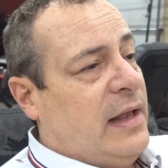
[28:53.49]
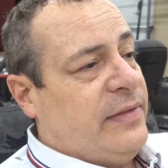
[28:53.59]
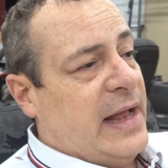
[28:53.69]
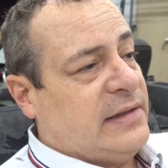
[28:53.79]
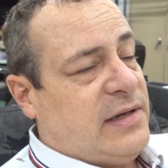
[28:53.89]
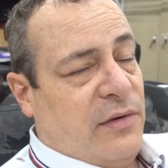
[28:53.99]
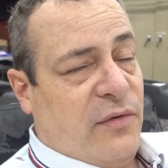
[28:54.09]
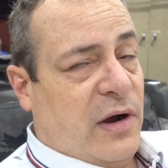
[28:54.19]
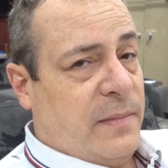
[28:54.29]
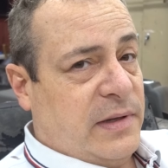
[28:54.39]
That's how
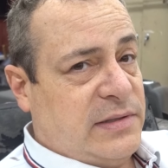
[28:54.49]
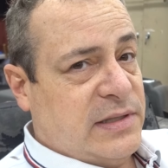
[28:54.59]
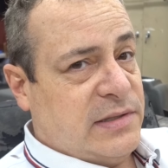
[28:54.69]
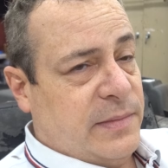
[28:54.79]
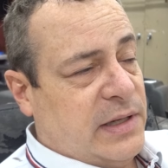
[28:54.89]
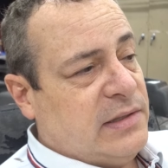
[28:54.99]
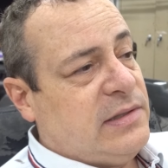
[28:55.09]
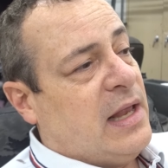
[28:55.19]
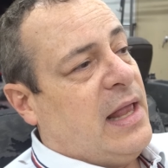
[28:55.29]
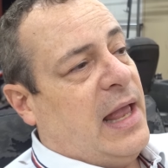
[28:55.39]
incredible the system is.
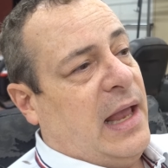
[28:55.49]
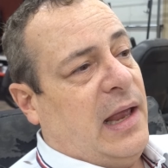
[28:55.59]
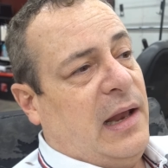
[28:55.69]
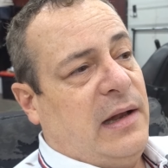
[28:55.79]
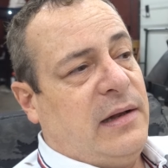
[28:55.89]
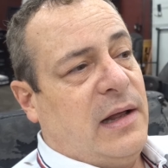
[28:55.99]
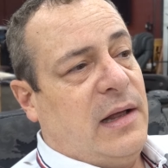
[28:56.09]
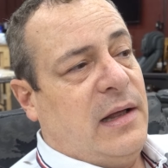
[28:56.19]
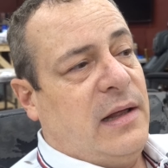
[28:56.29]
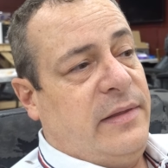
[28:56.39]
And
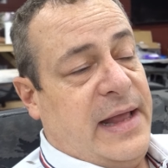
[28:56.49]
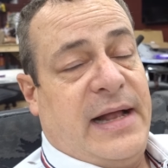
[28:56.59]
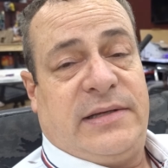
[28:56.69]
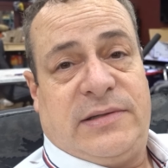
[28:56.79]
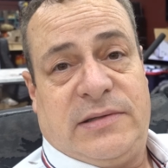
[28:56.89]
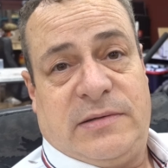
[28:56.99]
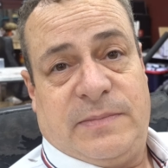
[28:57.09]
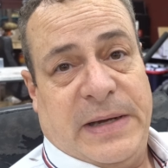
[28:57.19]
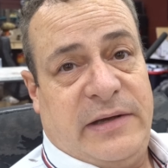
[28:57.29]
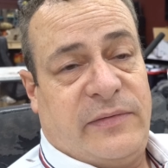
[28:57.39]
that
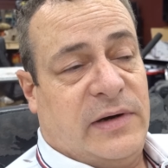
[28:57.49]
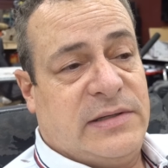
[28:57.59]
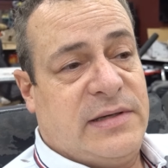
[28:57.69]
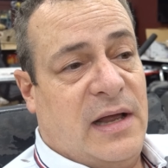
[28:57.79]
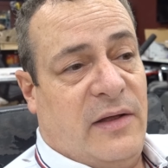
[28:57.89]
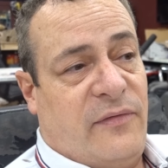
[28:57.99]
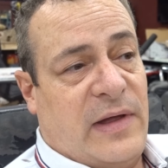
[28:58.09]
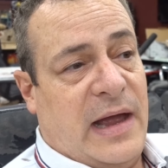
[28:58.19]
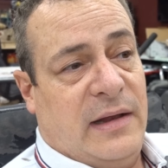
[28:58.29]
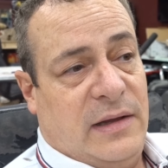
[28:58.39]
speaks for itself.
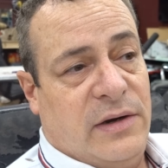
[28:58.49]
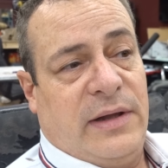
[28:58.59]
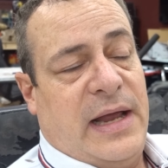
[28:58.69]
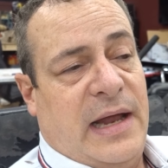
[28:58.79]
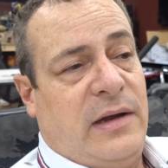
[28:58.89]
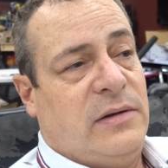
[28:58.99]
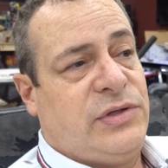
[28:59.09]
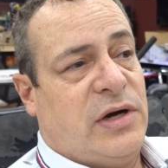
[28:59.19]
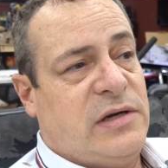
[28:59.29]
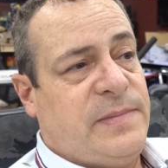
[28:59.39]
I literally had no
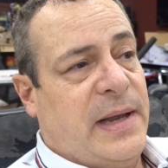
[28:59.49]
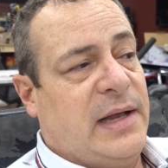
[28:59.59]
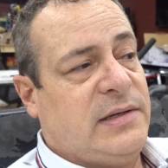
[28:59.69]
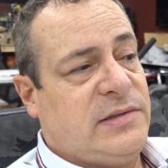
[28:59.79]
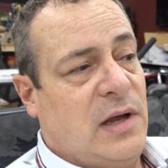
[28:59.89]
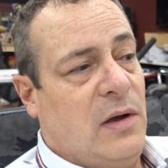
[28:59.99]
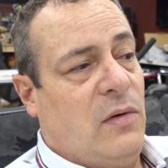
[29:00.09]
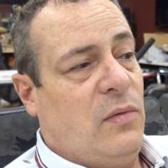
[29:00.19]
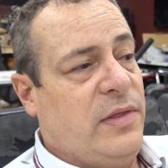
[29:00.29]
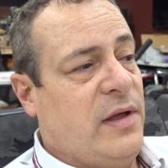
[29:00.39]
chargebacks.
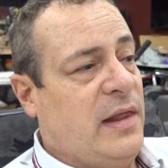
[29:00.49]
So with all